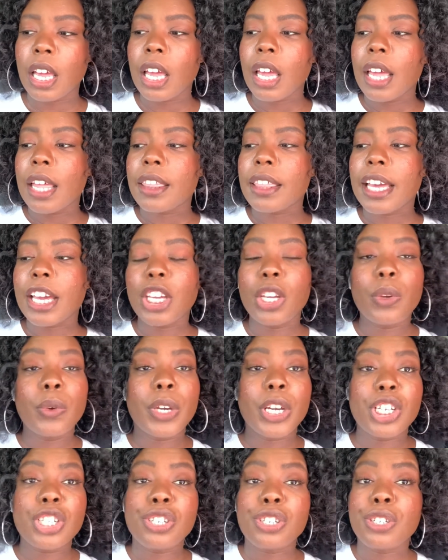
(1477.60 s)
that you
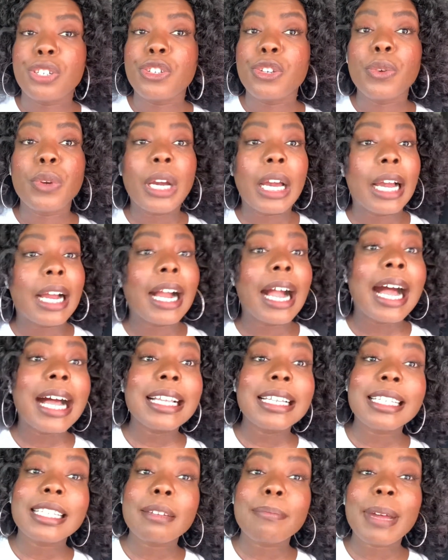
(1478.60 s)
can do. You can
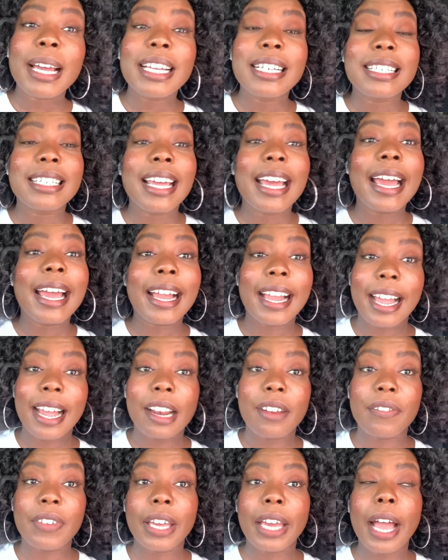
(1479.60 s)
customize the heck out
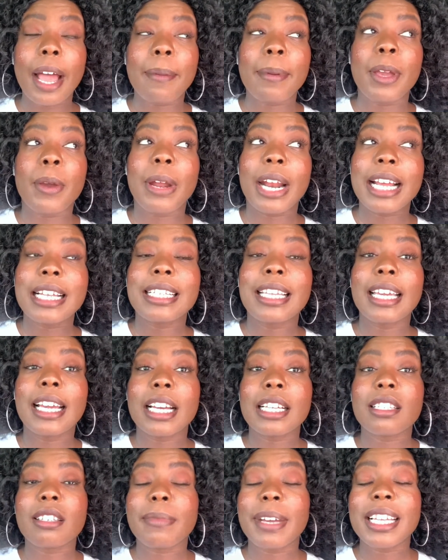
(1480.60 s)
of it. I mean, when I say
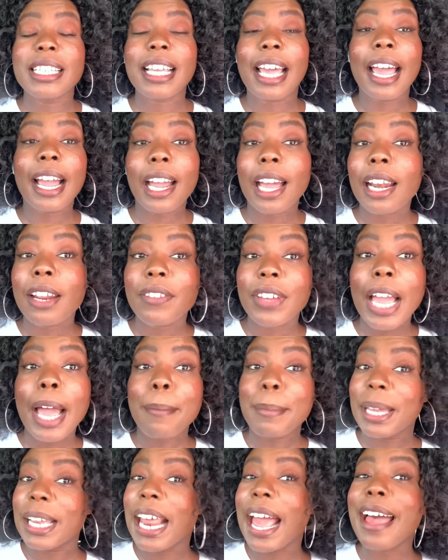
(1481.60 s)
customize the heck out of it, I
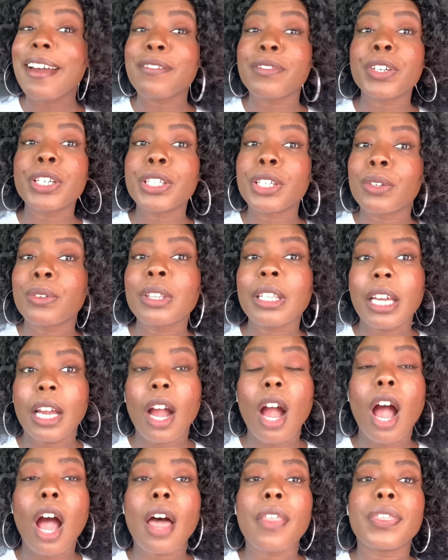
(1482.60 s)
mean every little thing
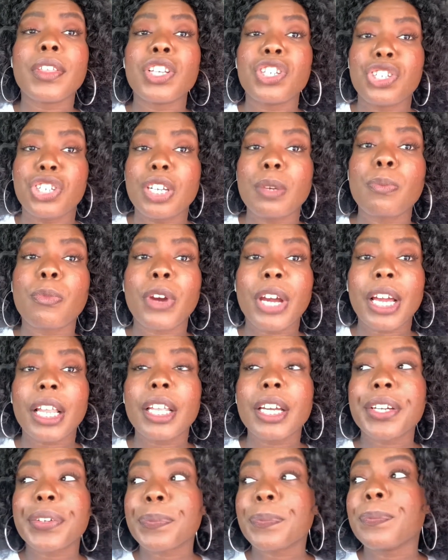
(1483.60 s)
on the Jeep
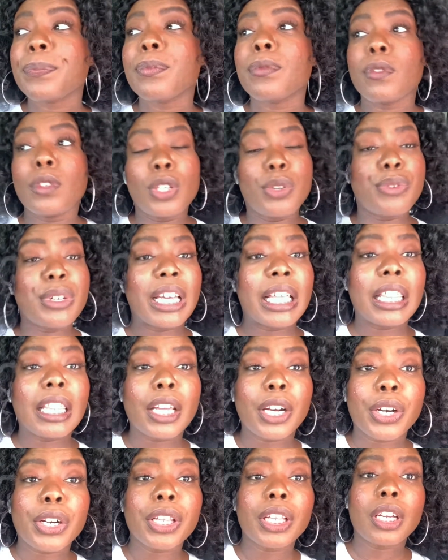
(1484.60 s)
Wrangler you can
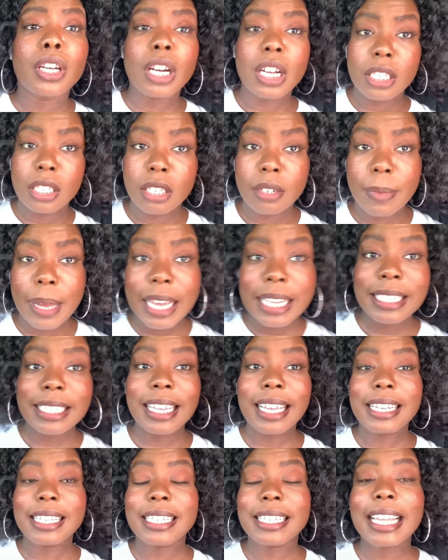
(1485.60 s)
literally customize,
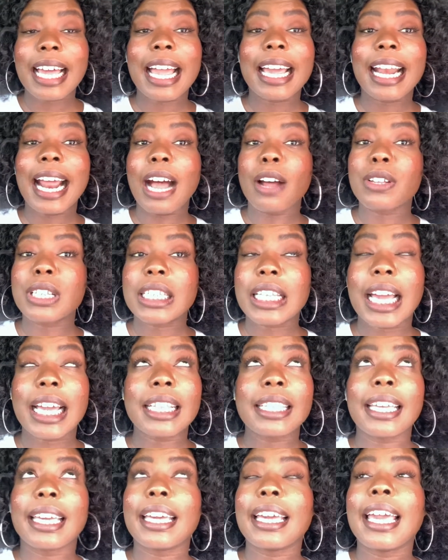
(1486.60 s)
inside, outside.
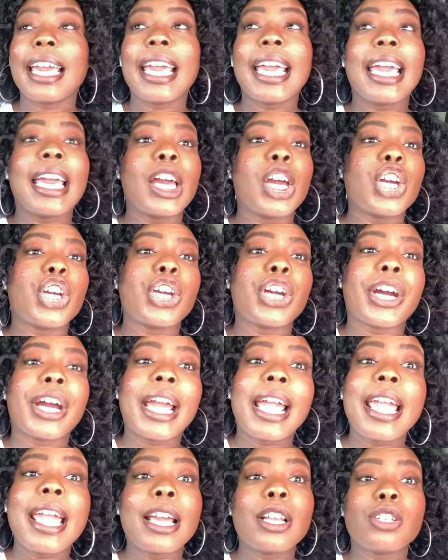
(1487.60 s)
Like, your
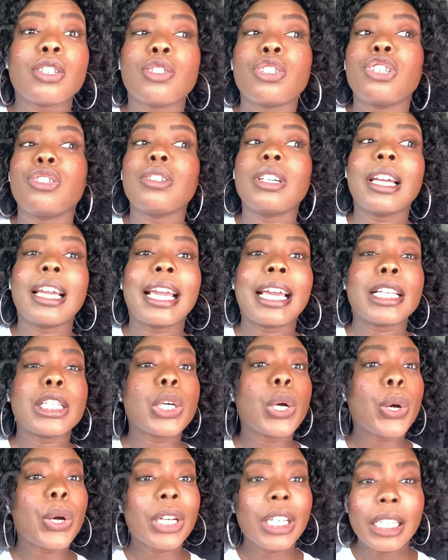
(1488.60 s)
handles, you can get
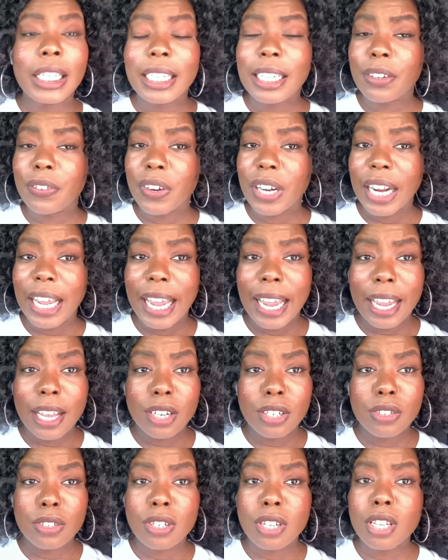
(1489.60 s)
totally different
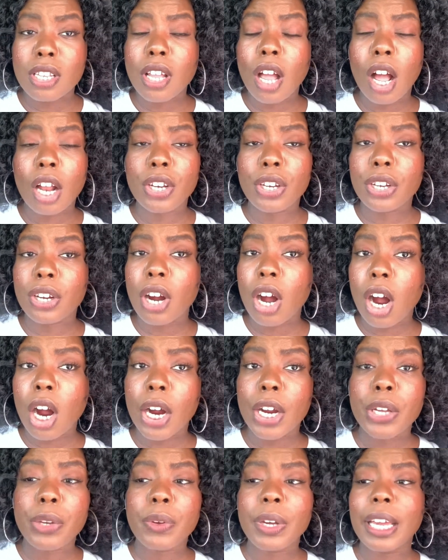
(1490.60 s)
handles on your car.
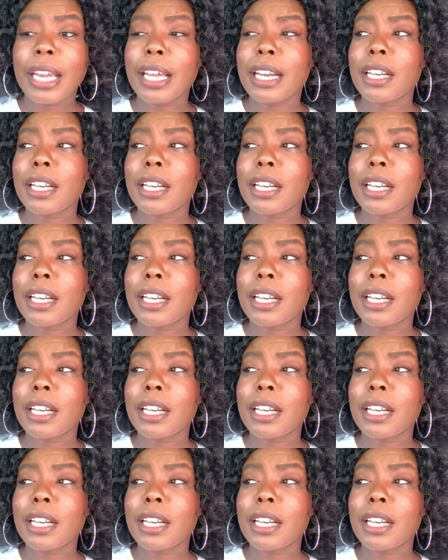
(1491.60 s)
You can get